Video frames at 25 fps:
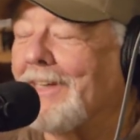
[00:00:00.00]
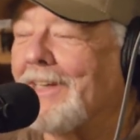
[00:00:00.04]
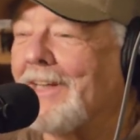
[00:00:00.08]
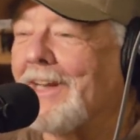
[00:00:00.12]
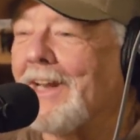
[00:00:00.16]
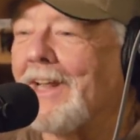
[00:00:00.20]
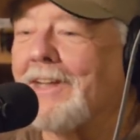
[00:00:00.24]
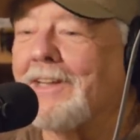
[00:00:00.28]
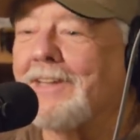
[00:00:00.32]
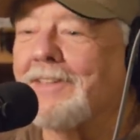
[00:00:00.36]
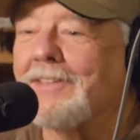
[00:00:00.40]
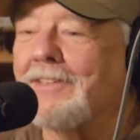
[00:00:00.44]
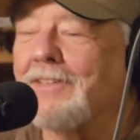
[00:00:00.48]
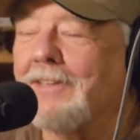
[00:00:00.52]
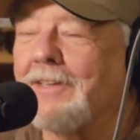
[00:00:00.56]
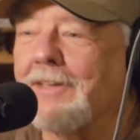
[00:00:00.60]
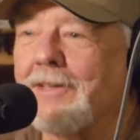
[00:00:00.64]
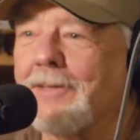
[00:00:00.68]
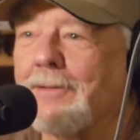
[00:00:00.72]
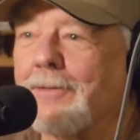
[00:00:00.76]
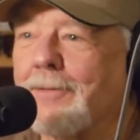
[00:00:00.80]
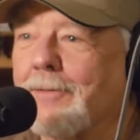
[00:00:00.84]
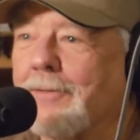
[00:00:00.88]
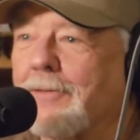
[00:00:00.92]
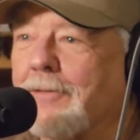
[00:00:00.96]
and I can
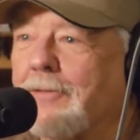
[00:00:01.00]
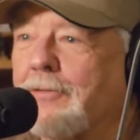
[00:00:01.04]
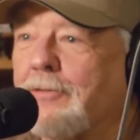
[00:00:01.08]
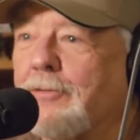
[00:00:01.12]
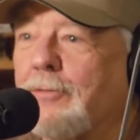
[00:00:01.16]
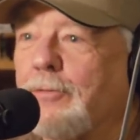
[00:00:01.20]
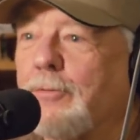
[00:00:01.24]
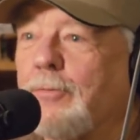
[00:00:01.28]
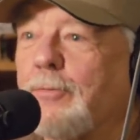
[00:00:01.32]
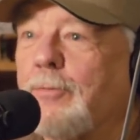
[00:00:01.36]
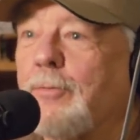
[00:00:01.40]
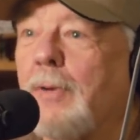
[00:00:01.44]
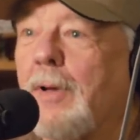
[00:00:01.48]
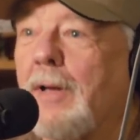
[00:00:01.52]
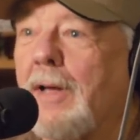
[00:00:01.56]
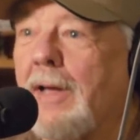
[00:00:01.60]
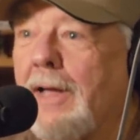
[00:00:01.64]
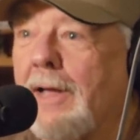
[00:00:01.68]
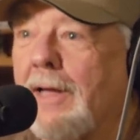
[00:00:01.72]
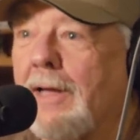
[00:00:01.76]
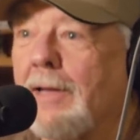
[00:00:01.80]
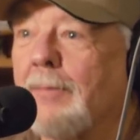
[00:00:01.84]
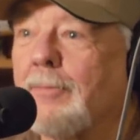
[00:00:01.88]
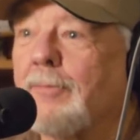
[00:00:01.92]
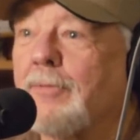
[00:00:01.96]
tell that you
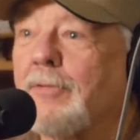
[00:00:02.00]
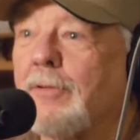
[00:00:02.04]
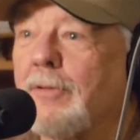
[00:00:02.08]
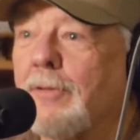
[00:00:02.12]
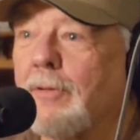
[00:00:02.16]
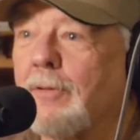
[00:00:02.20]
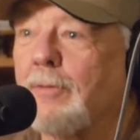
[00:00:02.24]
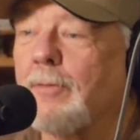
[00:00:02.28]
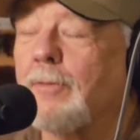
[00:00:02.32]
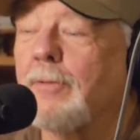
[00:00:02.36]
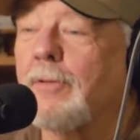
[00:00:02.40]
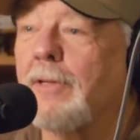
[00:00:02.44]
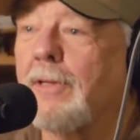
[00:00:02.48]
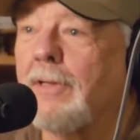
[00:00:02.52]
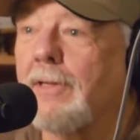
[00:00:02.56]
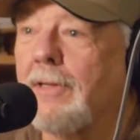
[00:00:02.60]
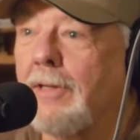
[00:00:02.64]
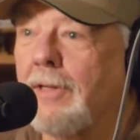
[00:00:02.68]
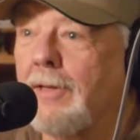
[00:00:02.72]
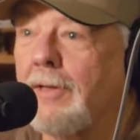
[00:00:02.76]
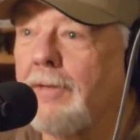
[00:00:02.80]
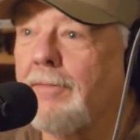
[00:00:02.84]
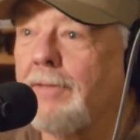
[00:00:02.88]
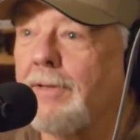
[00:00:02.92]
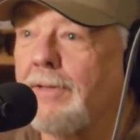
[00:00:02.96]
absolutely
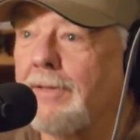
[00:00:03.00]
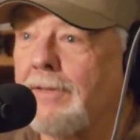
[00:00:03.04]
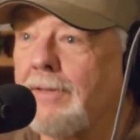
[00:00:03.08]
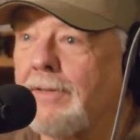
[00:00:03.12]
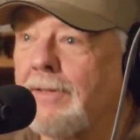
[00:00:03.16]
love it.